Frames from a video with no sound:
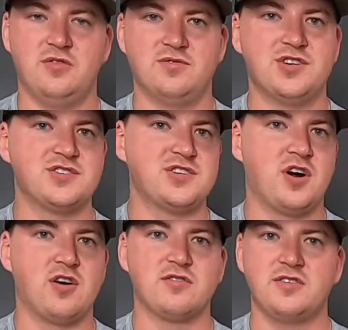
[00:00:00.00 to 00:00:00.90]
Just
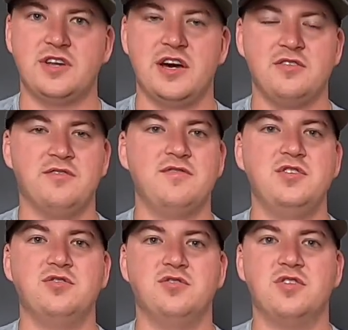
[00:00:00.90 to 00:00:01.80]
start, get out in the
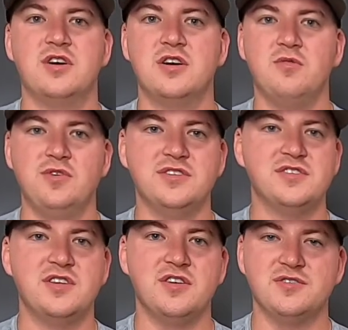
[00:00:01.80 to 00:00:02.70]
field. When you
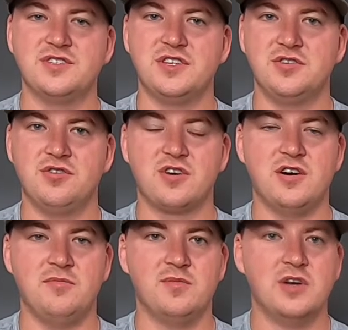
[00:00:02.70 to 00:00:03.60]
see those teal
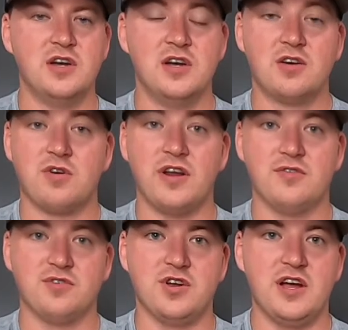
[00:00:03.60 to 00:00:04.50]
come right
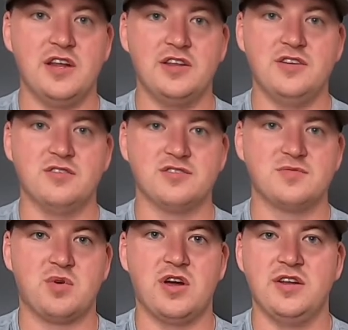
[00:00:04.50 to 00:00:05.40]
over your head into your
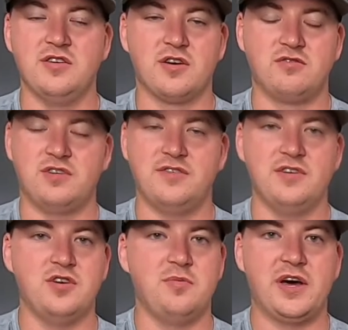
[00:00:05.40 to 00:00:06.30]
spread, you're gonna love
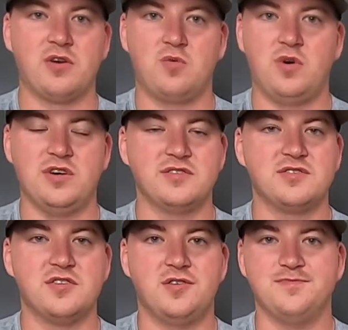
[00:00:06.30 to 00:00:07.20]
it no matter what.
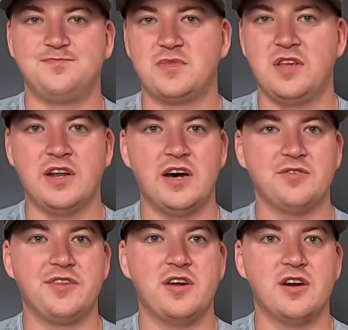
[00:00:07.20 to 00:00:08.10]
So get
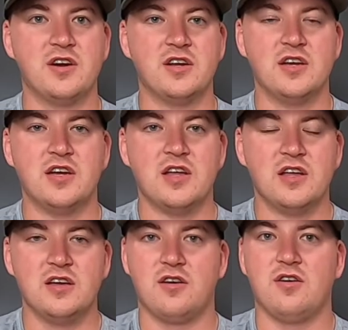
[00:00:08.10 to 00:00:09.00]
out there.
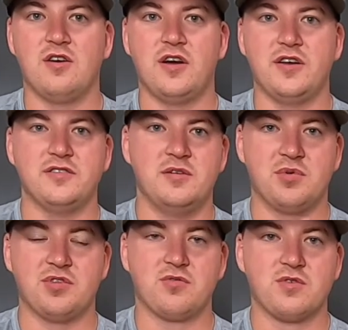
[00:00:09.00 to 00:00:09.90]
All right,
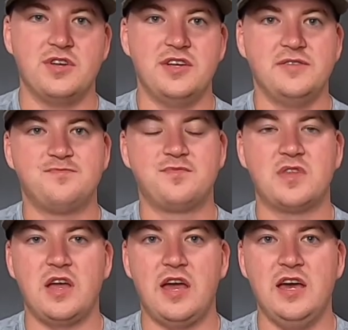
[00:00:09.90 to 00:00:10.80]
number 3,
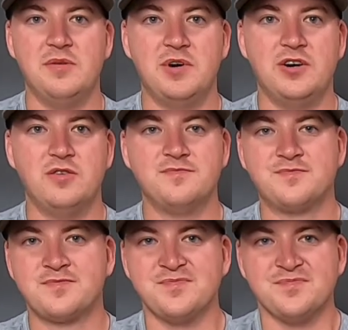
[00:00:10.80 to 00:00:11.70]
ammo.
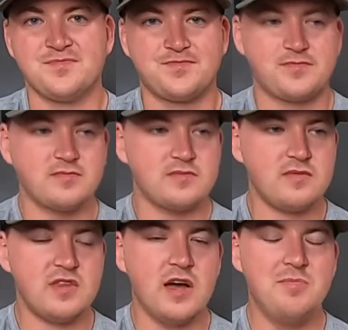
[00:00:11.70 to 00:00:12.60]

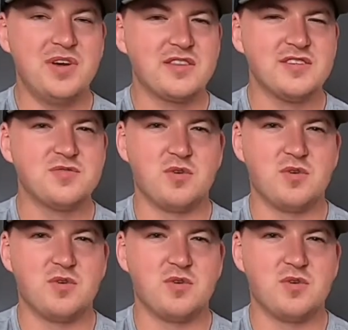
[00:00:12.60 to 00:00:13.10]
I picked this